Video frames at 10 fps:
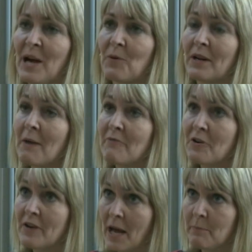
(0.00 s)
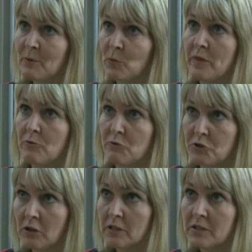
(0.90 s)
Well, I'm very happy with the
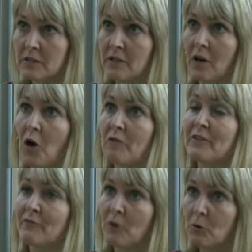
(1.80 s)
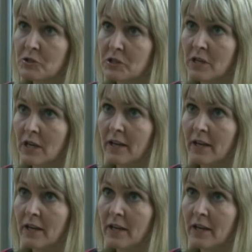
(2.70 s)
result of the vote